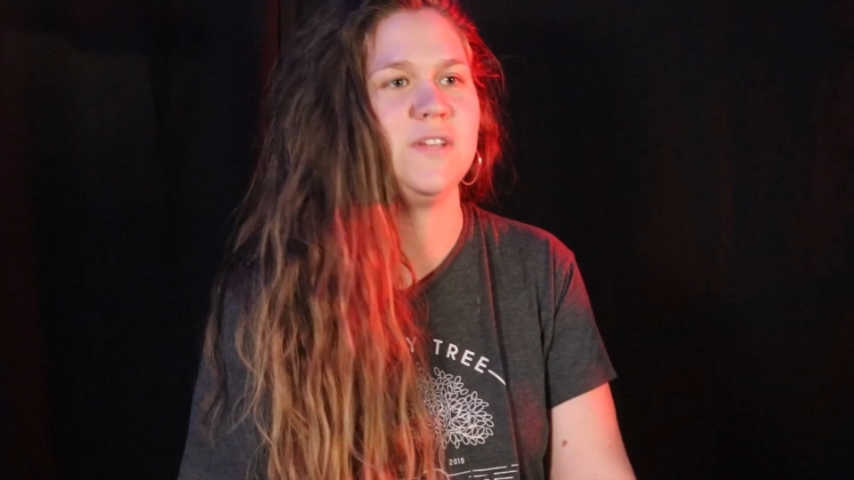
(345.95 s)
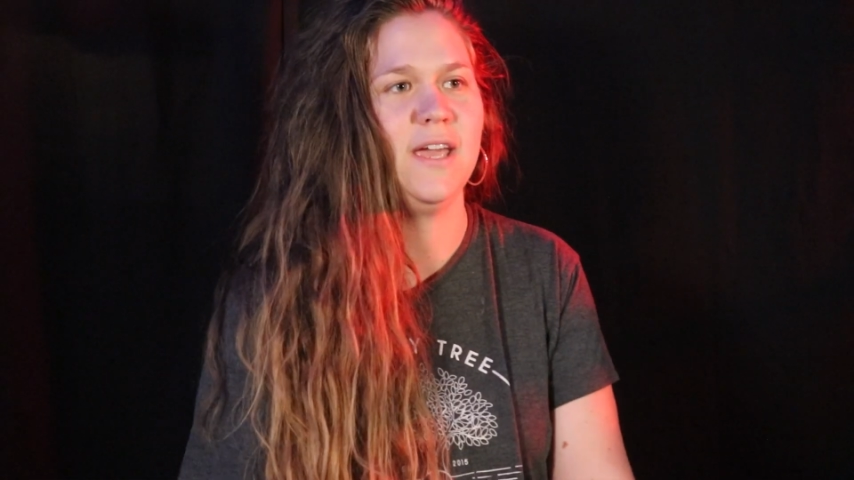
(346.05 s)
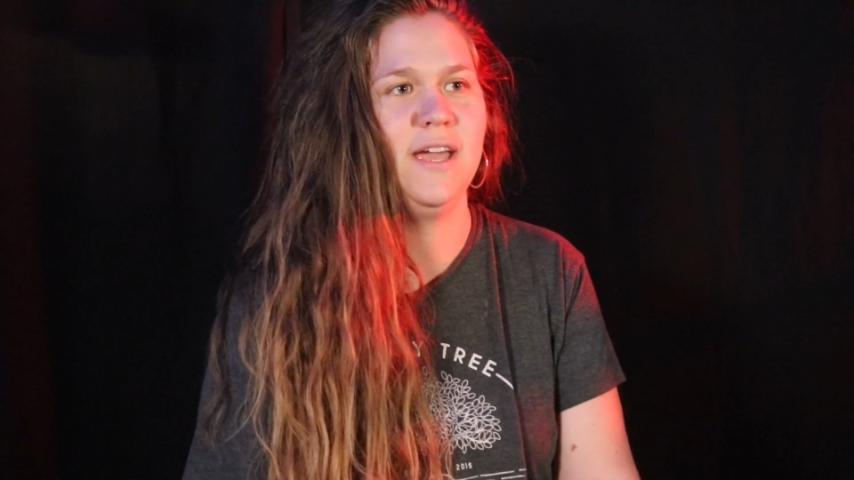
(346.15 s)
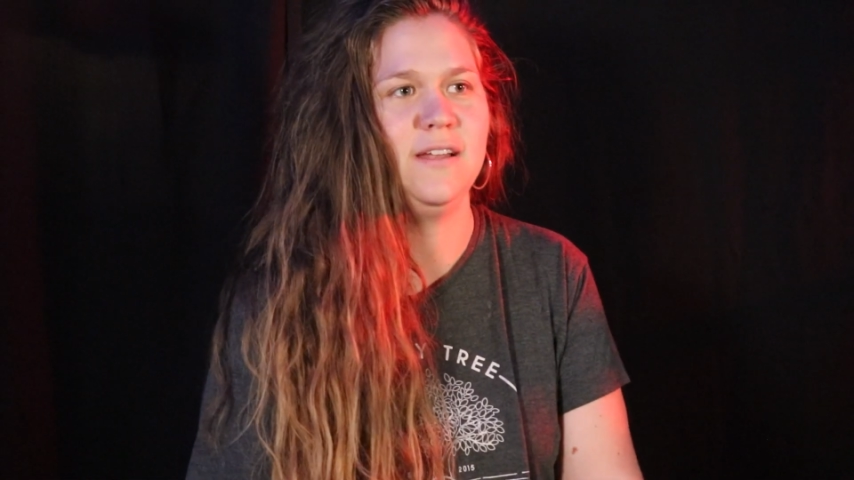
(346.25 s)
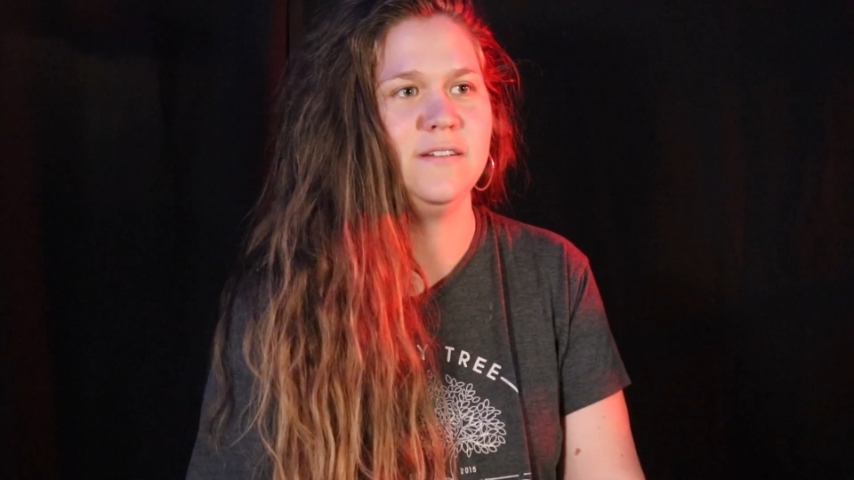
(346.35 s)

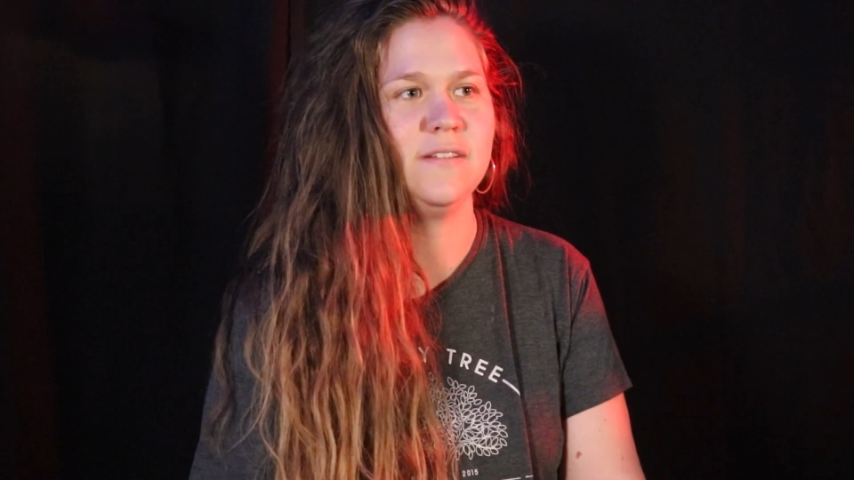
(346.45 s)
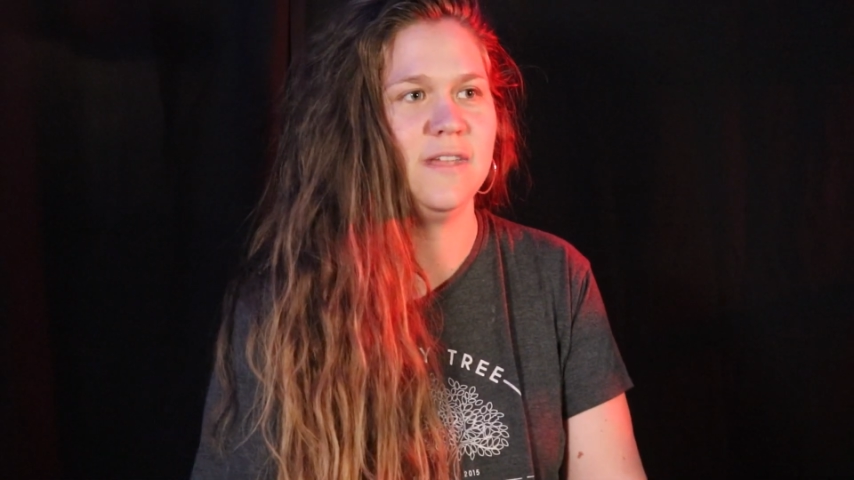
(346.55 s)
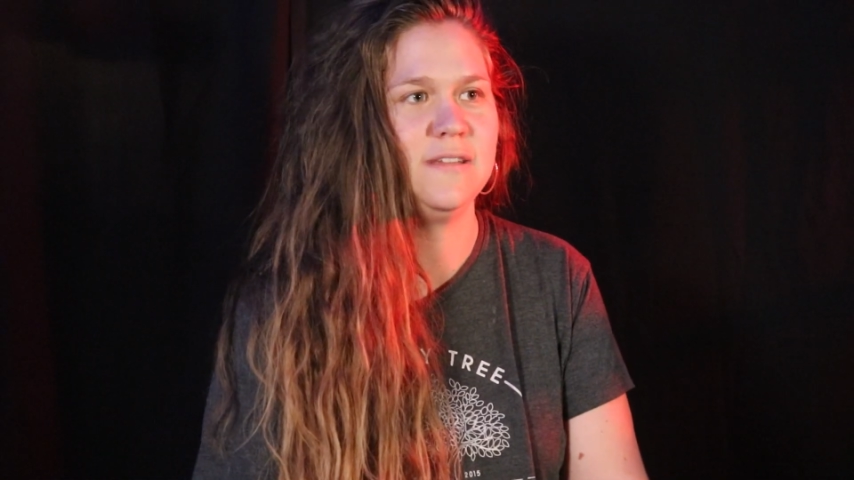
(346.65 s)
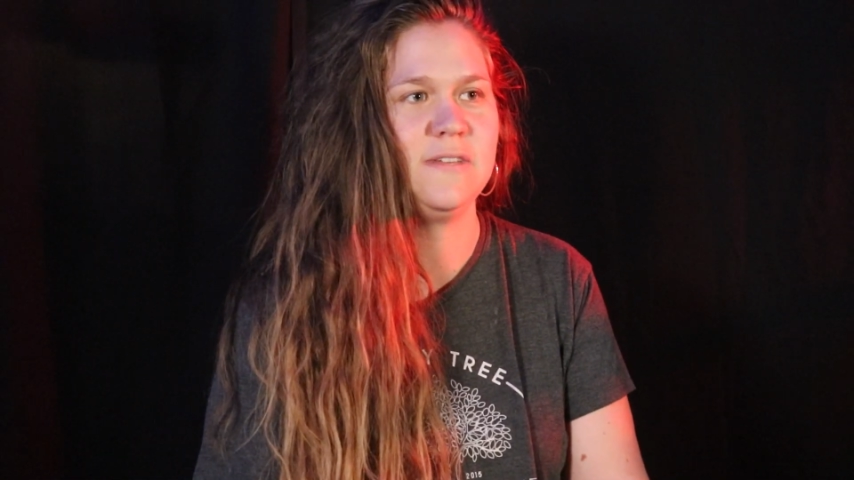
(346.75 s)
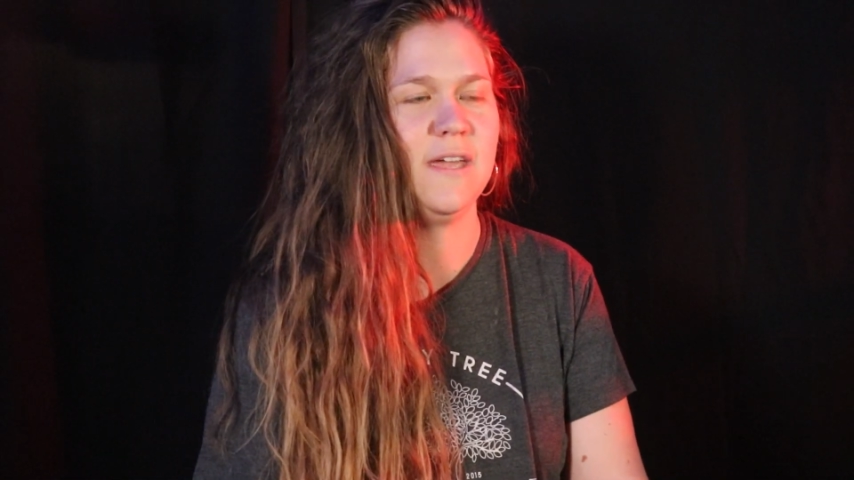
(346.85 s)
And
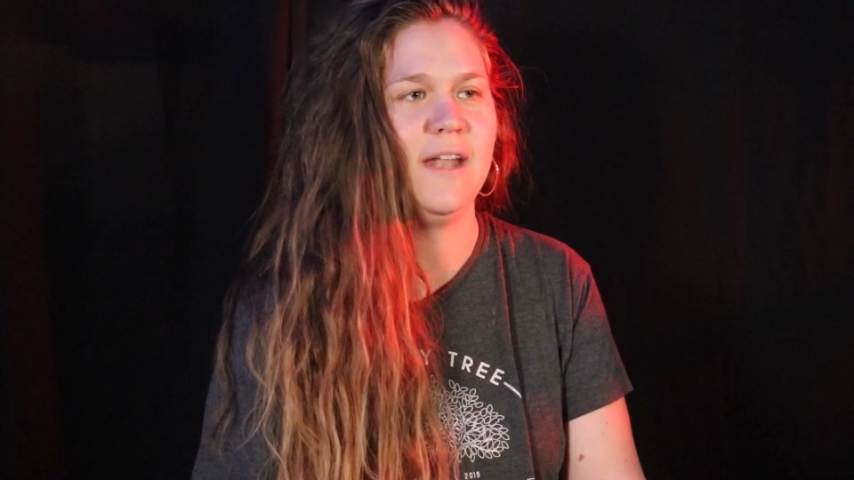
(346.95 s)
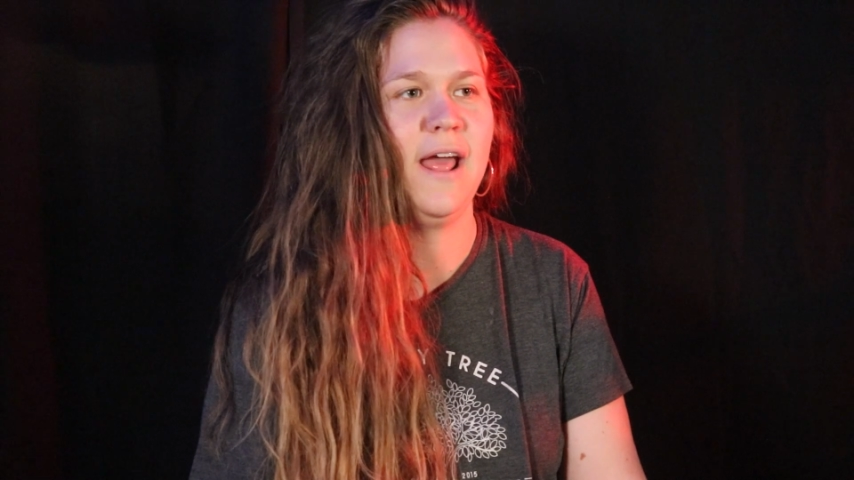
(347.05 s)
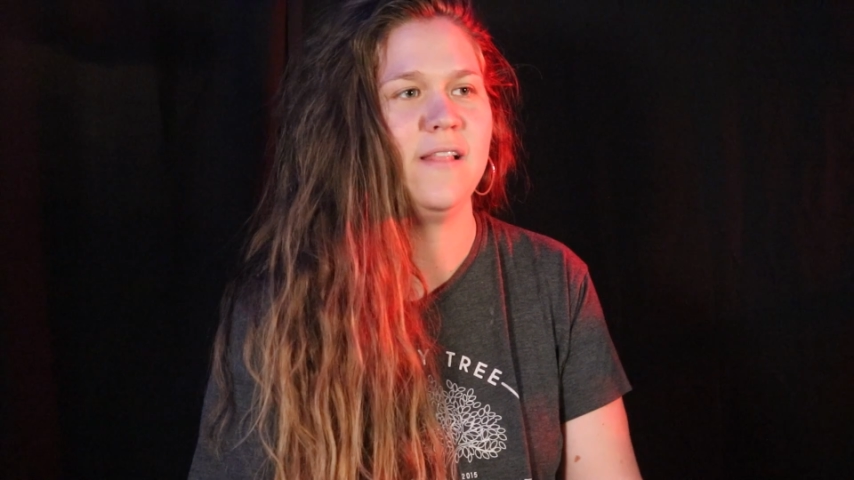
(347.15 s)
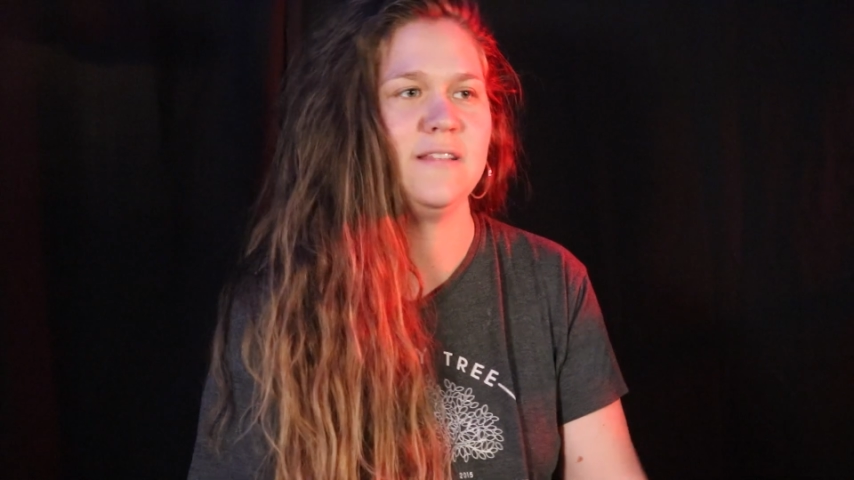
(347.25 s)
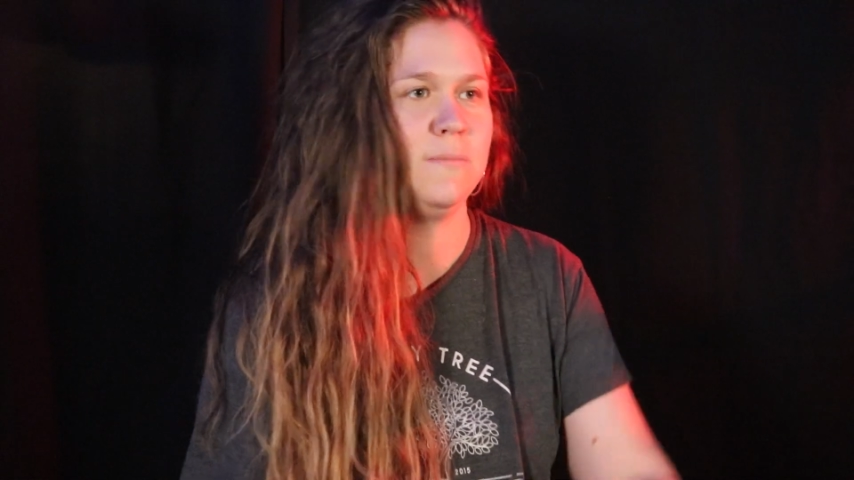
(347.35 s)
let's
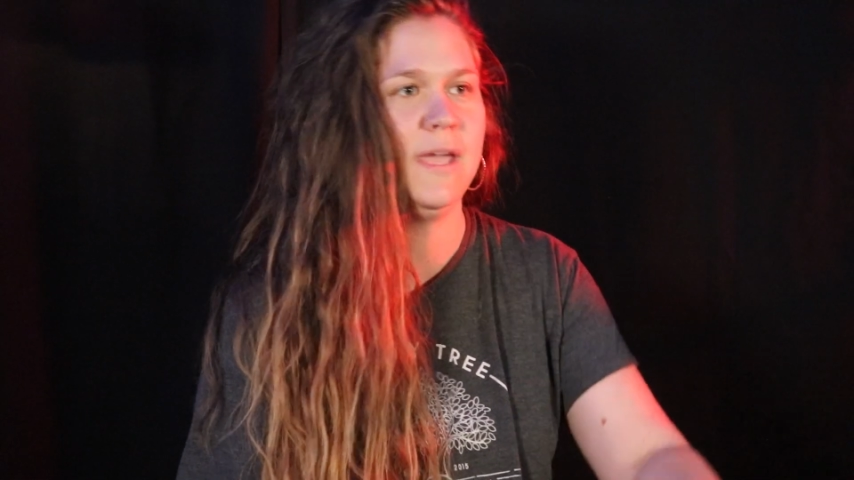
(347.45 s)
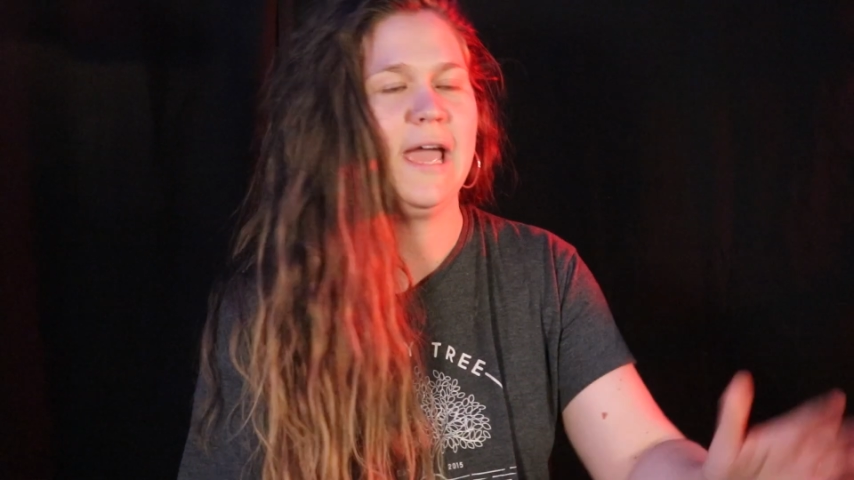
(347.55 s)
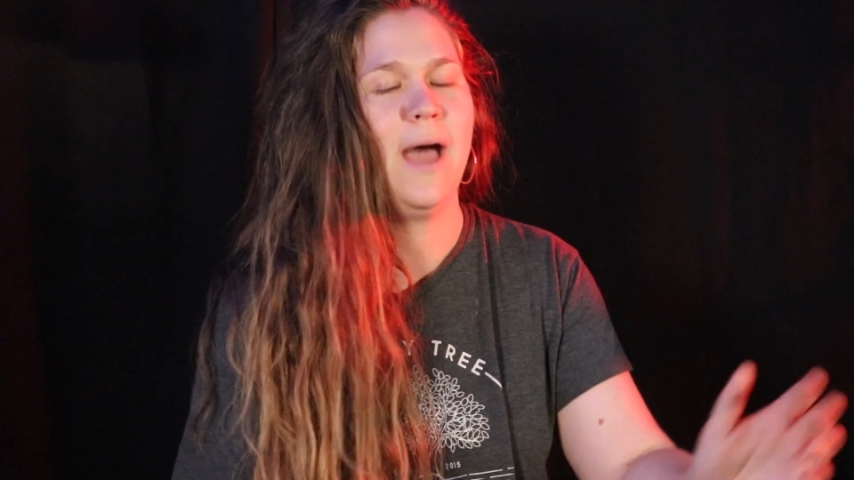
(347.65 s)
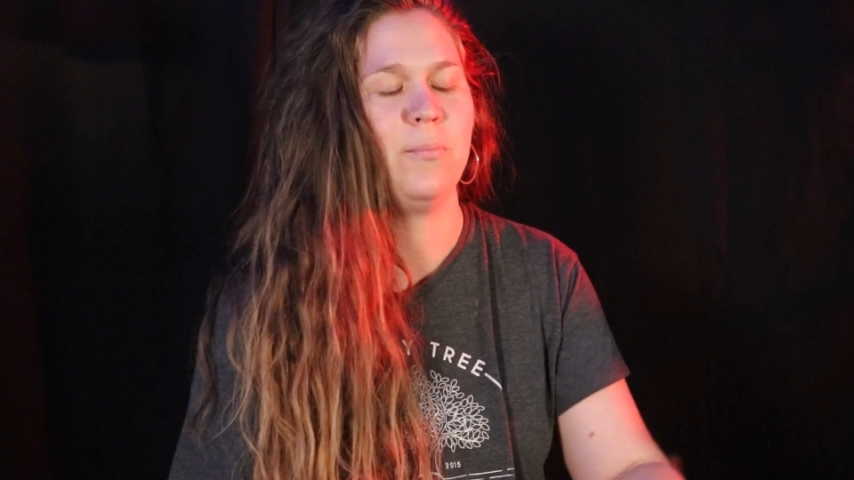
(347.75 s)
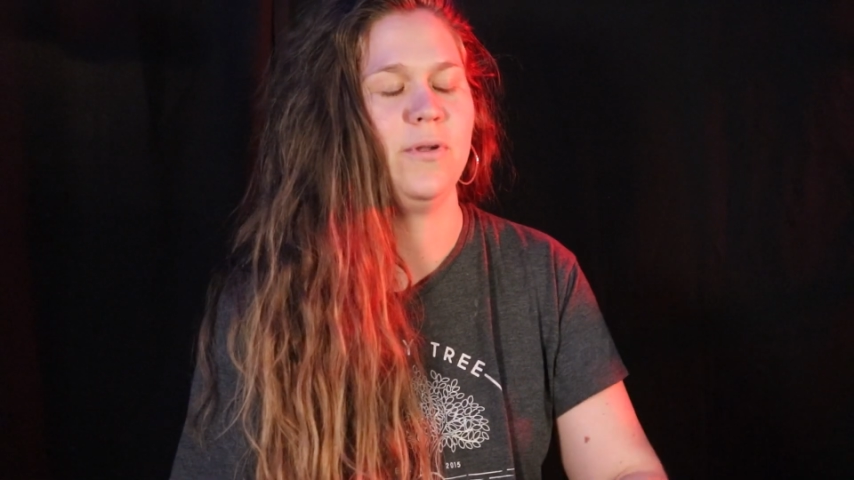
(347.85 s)
make
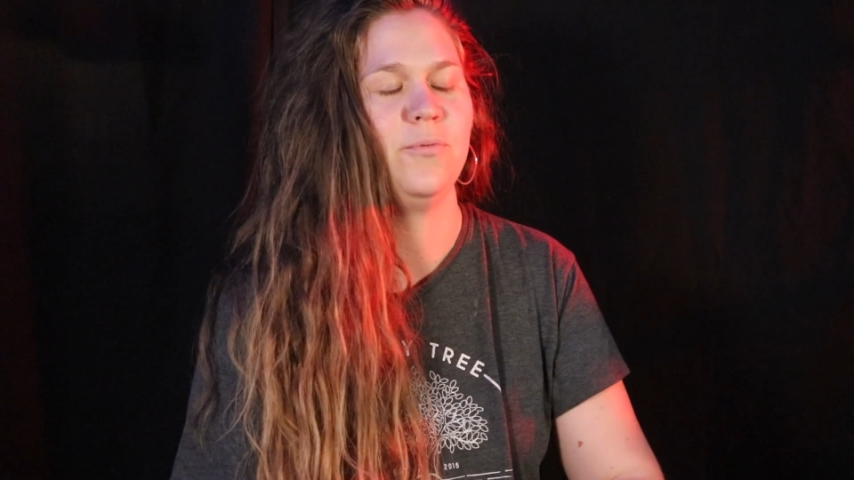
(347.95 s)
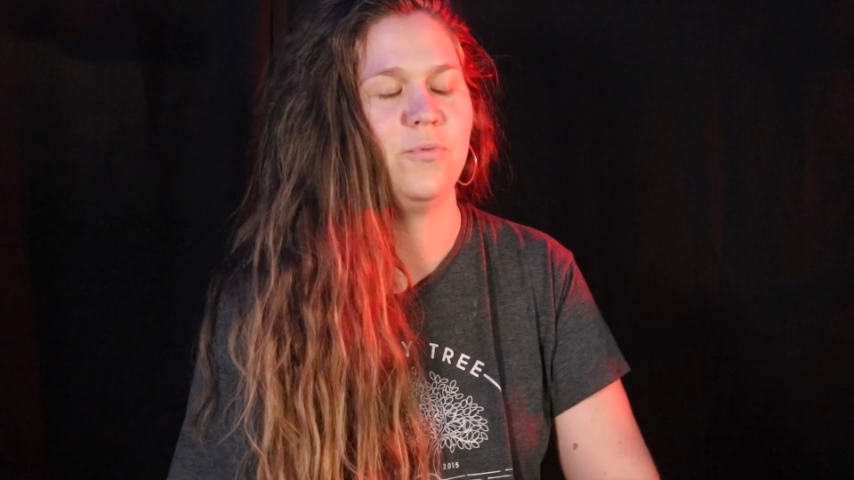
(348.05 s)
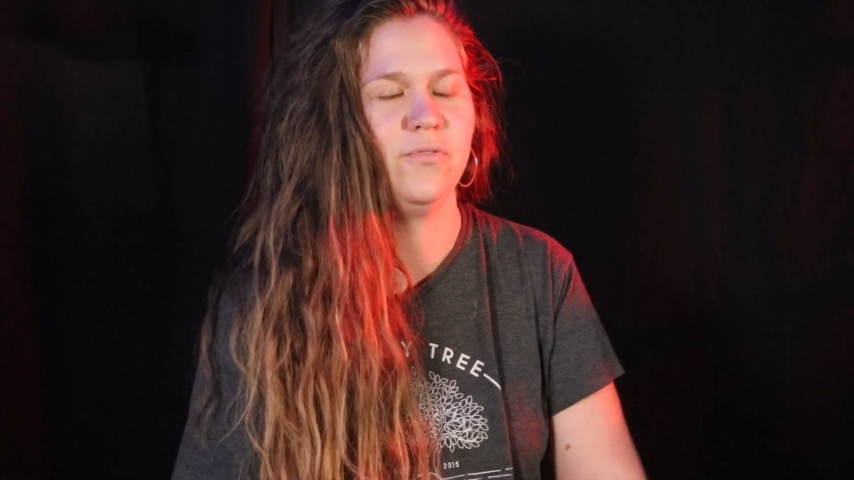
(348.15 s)
it happen.